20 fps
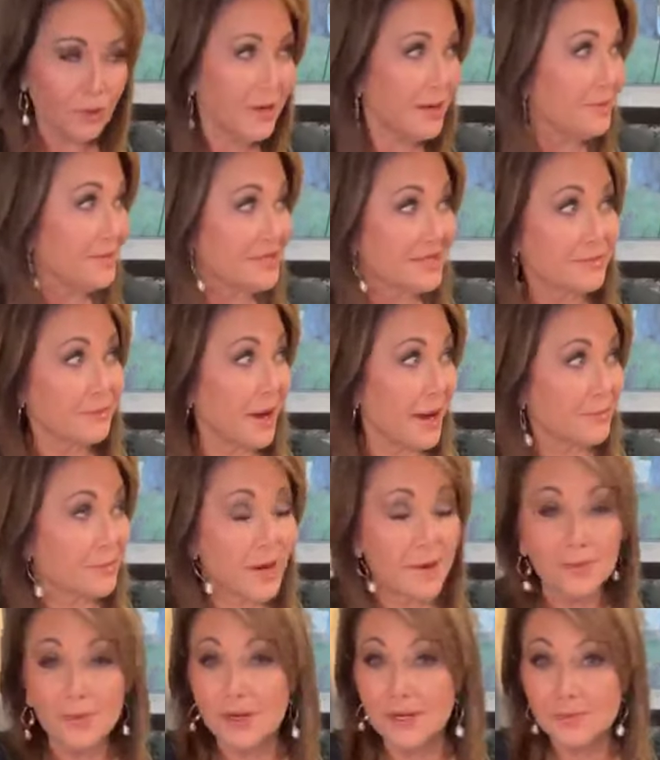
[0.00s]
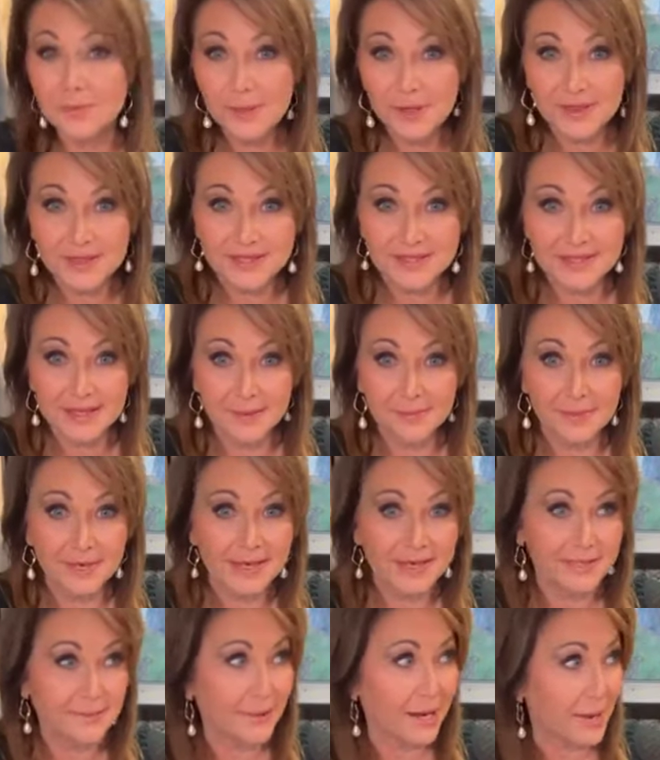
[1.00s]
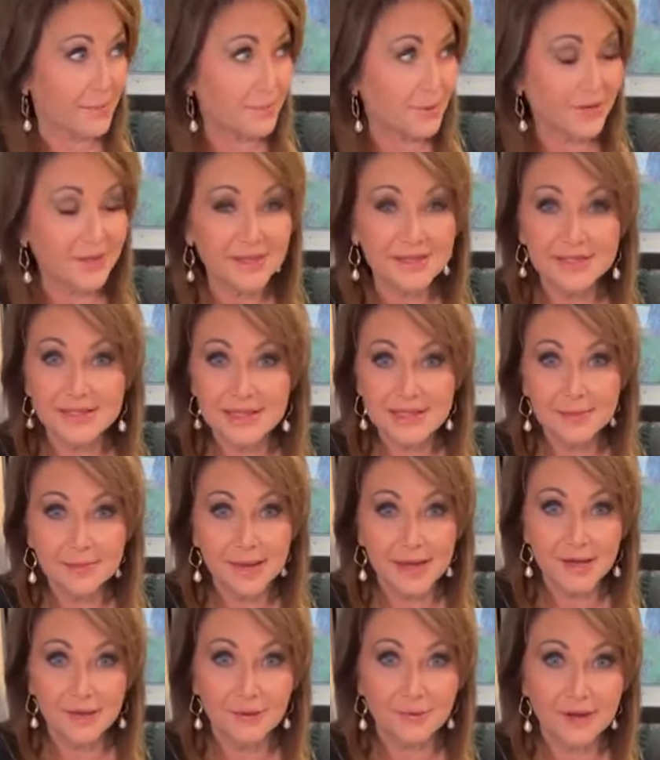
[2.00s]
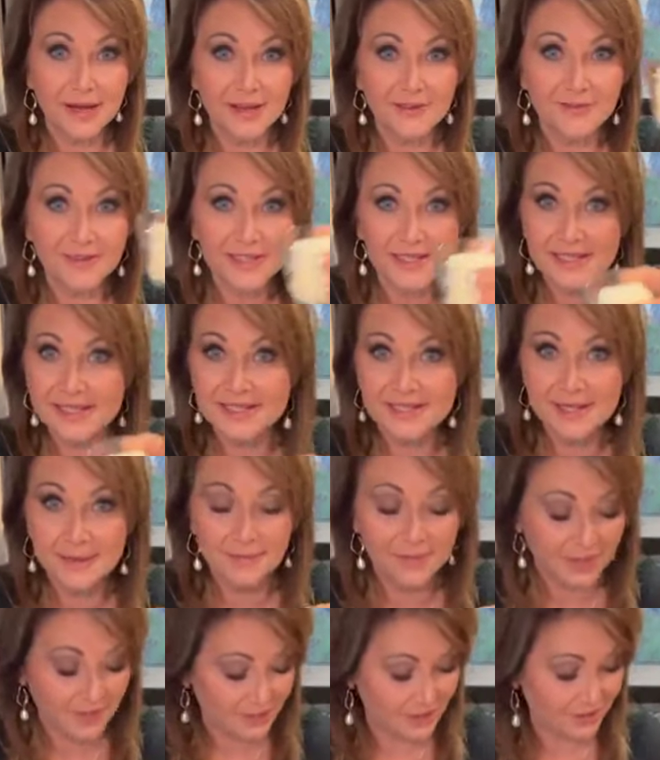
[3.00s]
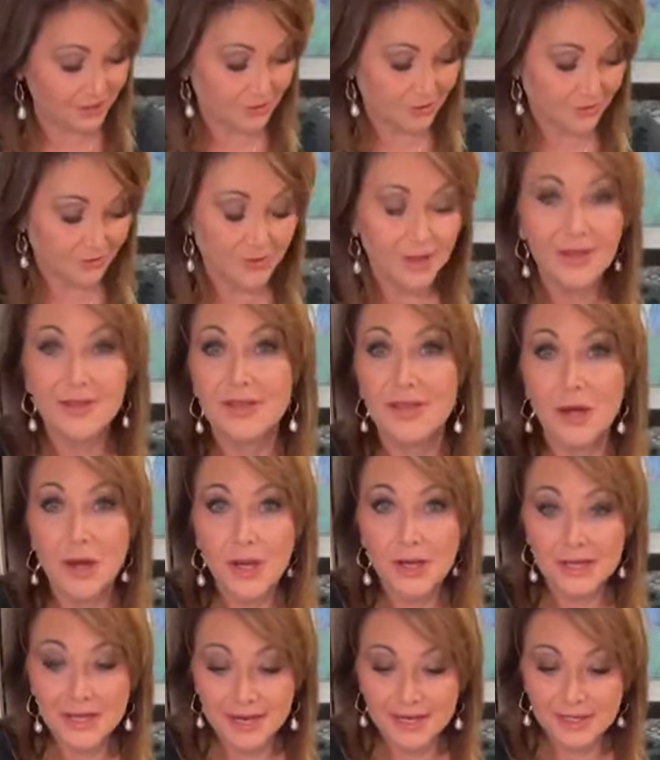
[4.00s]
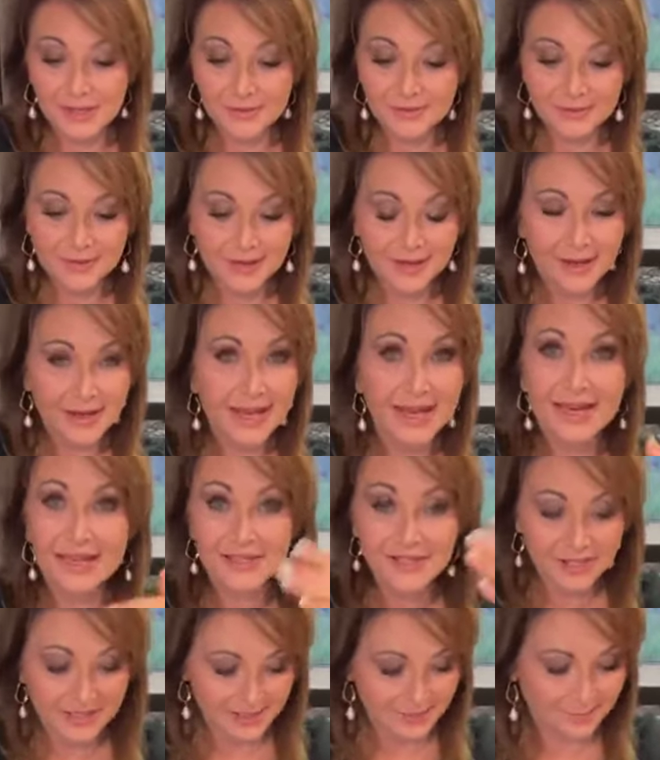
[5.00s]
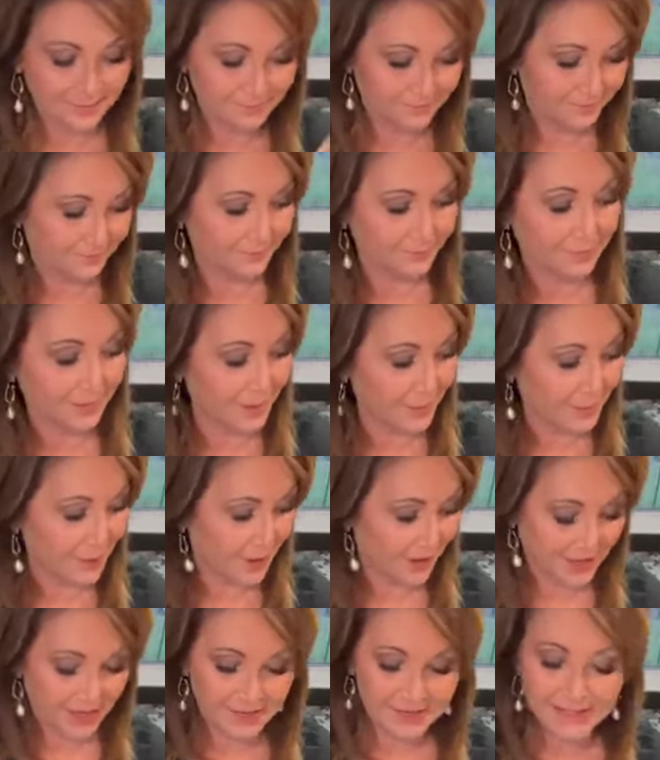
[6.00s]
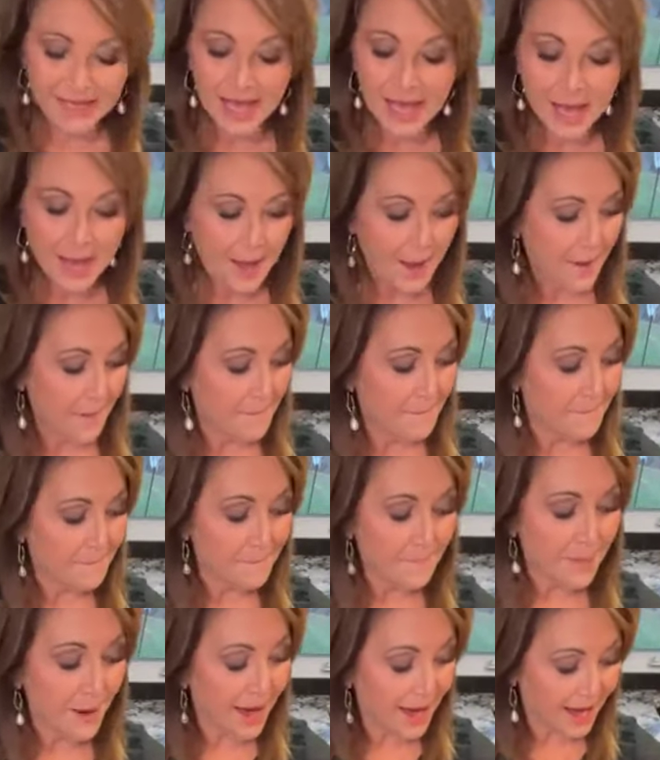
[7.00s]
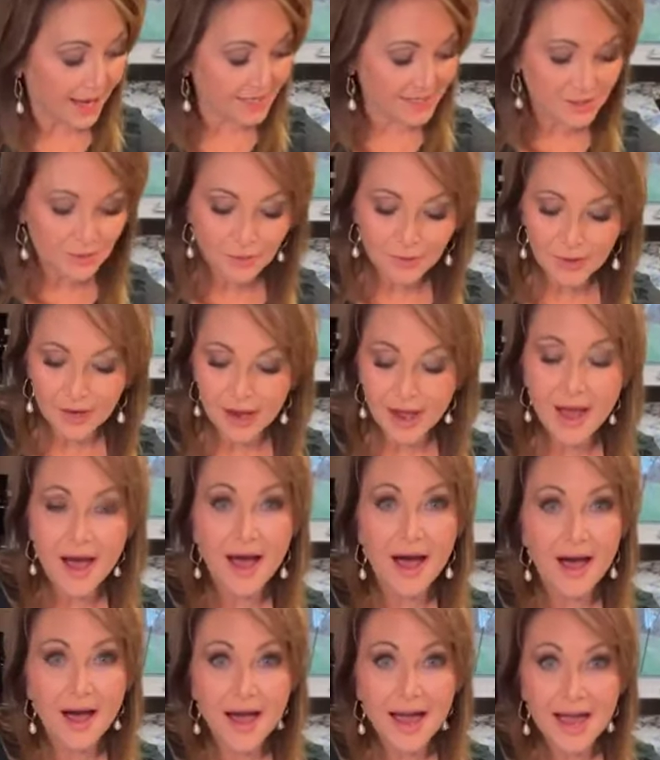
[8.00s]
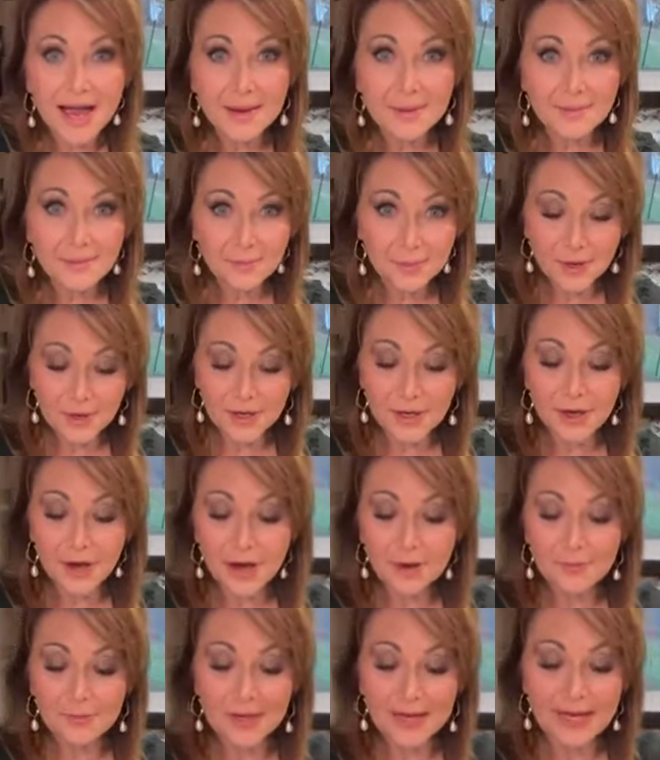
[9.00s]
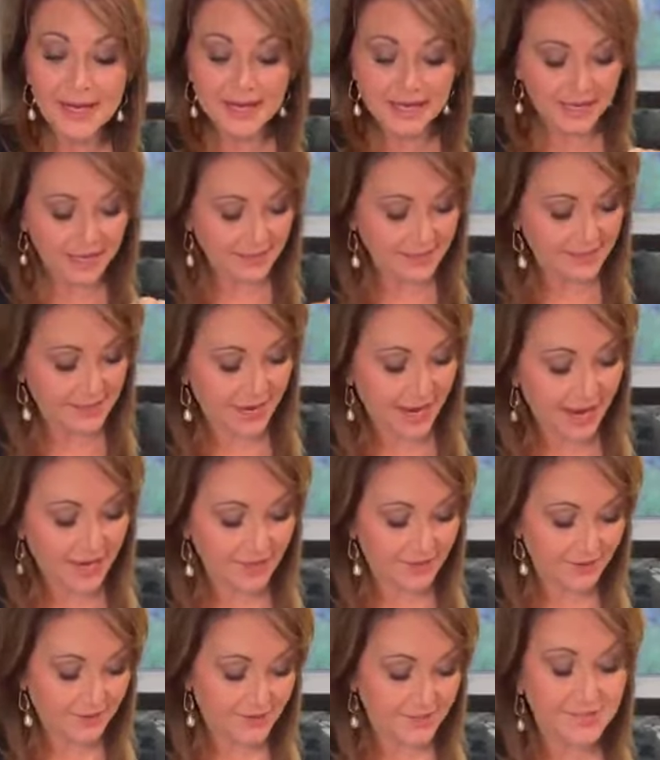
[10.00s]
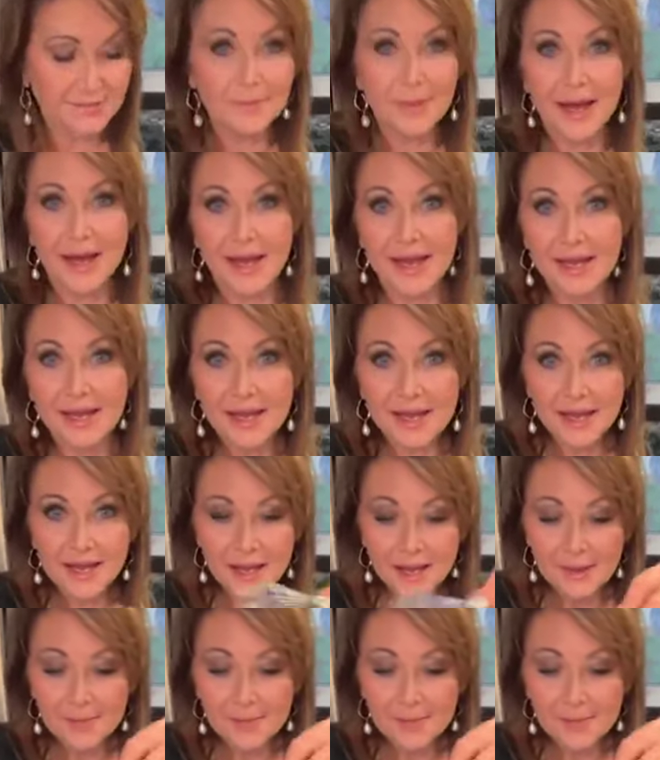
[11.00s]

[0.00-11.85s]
cream, I'm not going to put this in because when I put this in the microwave, it does something to the online. It'll just blip on us. But I put it on reheat. I used my